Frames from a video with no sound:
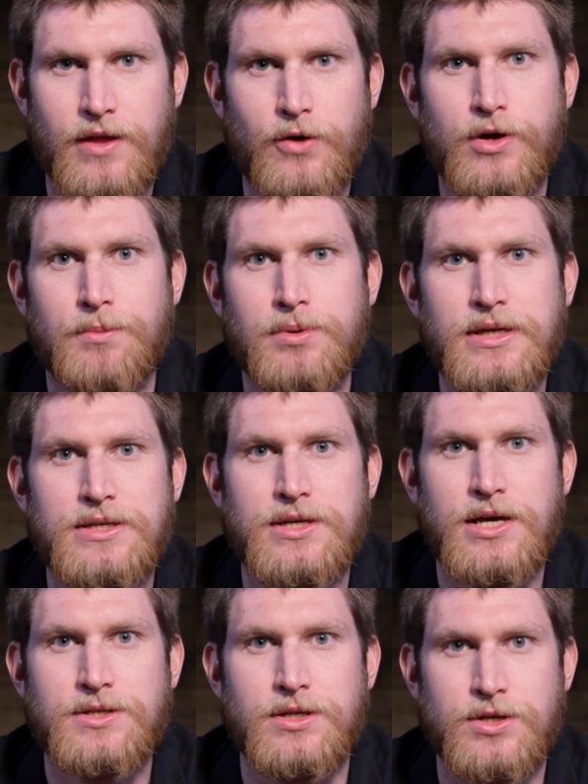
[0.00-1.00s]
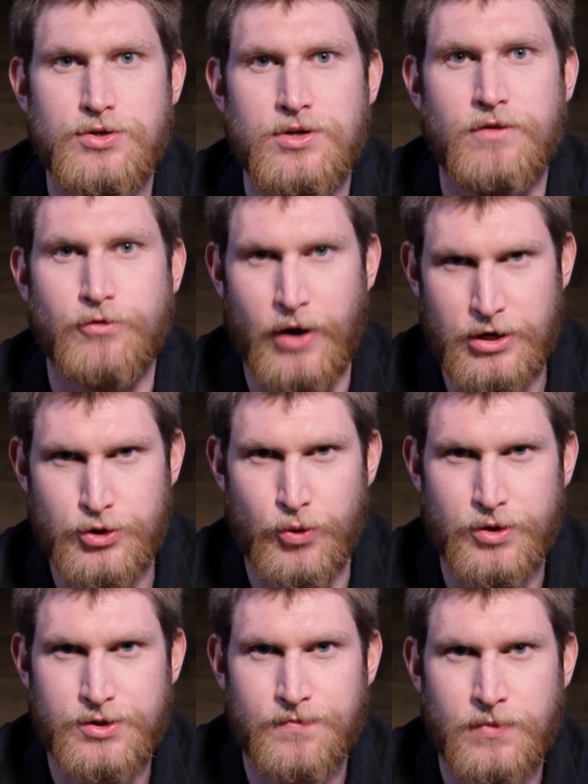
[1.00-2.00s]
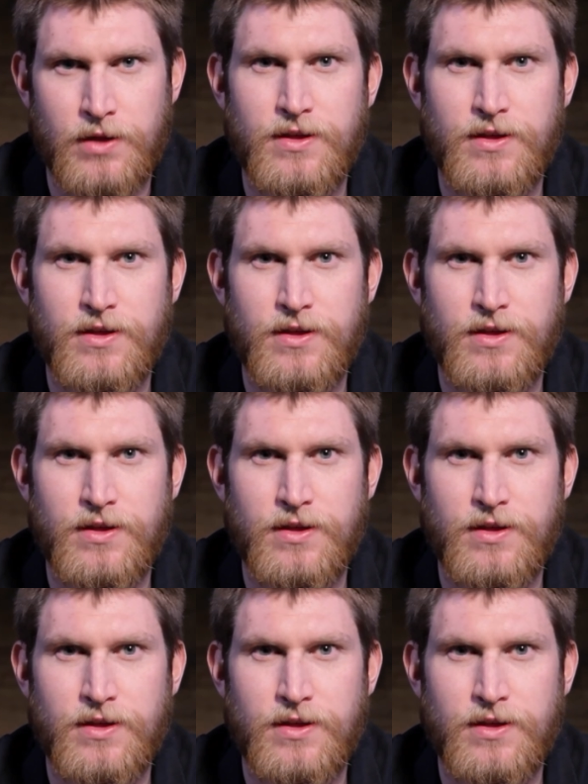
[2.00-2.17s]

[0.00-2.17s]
That'll complete today's edition of Crash Course.